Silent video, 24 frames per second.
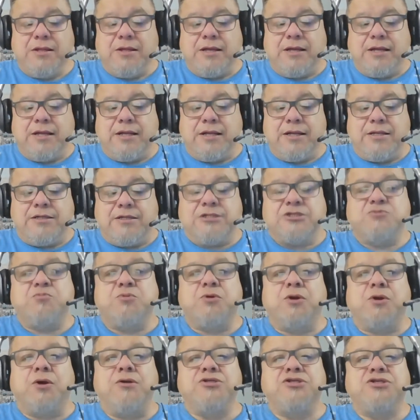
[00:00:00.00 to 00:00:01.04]
And this
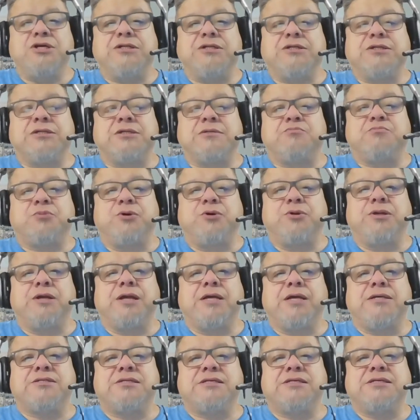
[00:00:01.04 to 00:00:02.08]

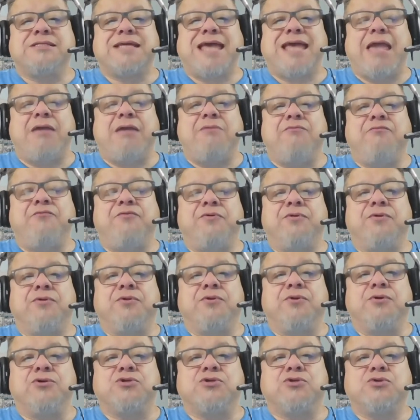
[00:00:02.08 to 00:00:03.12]
podcast is aimed for
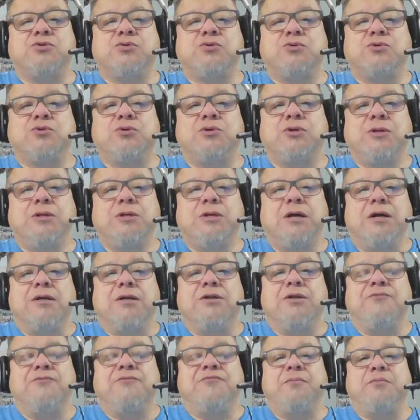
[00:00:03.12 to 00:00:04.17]
those who are
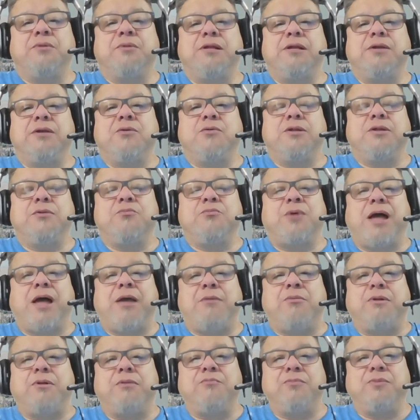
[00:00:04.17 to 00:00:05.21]
not familiar with the
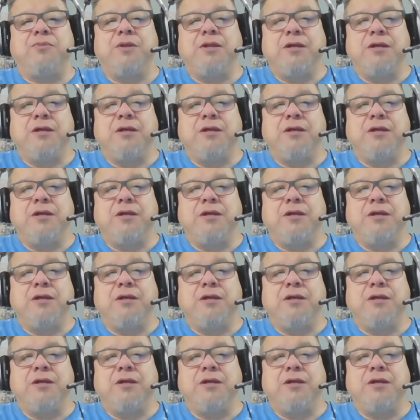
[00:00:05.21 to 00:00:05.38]
Bible.